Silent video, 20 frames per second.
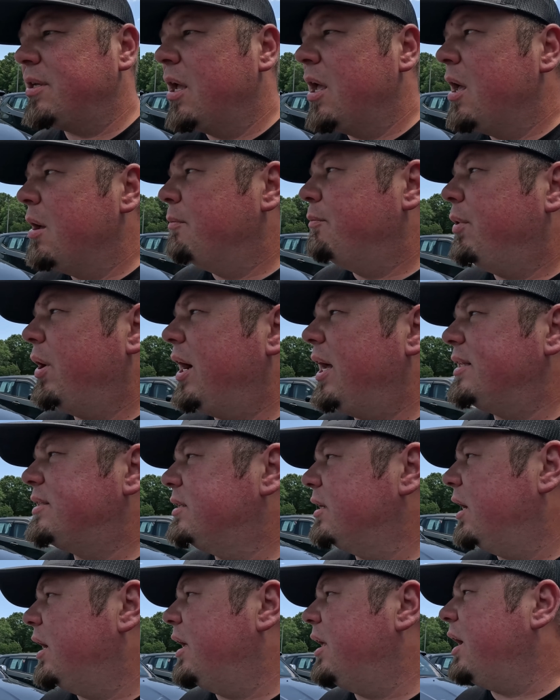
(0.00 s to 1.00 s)
But
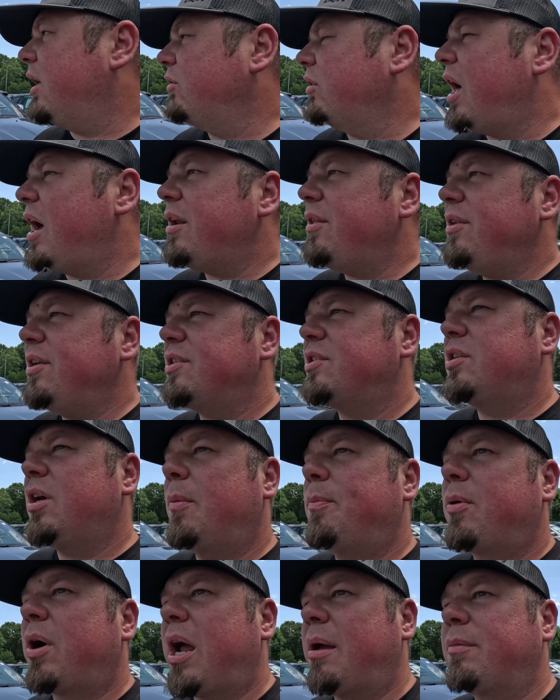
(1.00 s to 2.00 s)
a lot of these
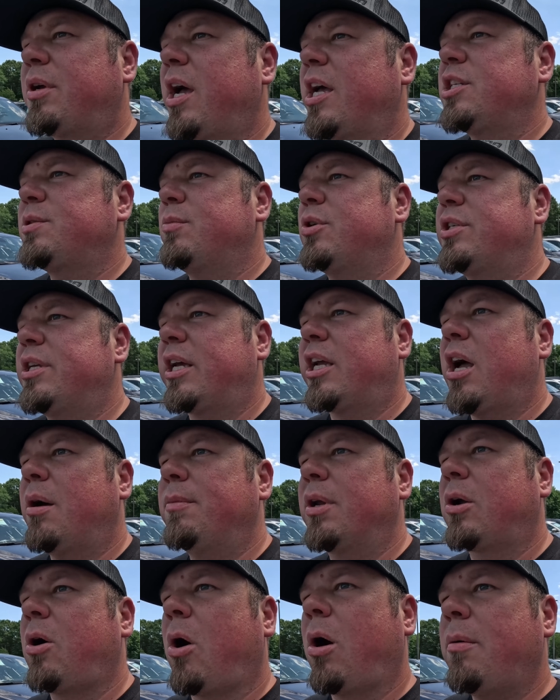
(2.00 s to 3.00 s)
subprime customers that come
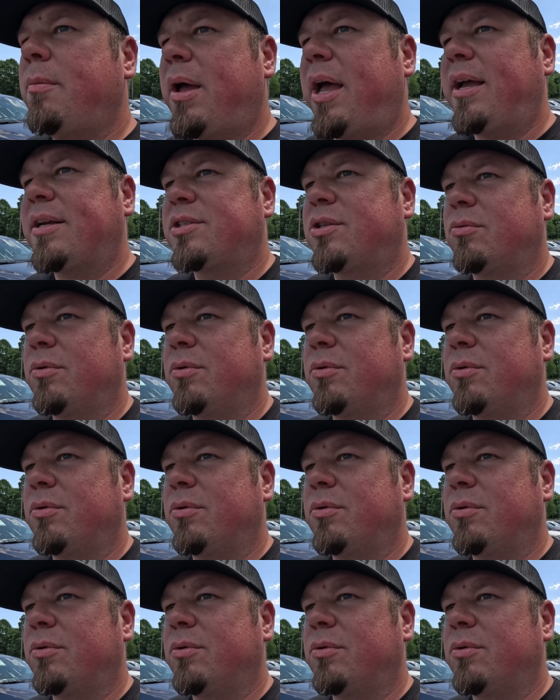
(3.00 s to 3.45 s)
to Carmax,